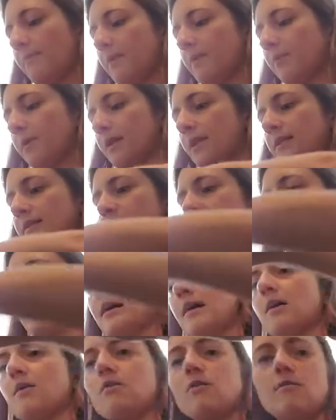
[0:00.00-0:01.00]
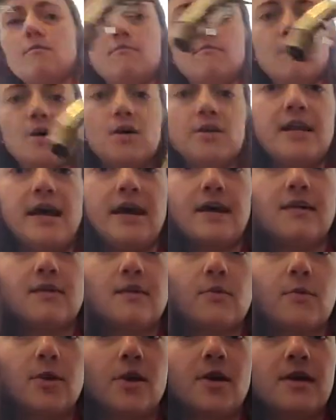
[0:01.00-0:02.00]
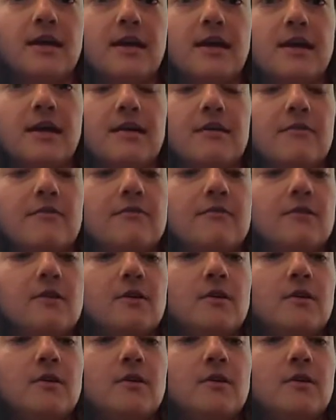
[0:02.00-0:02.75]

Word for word: Then we're going to take out our neck that we already have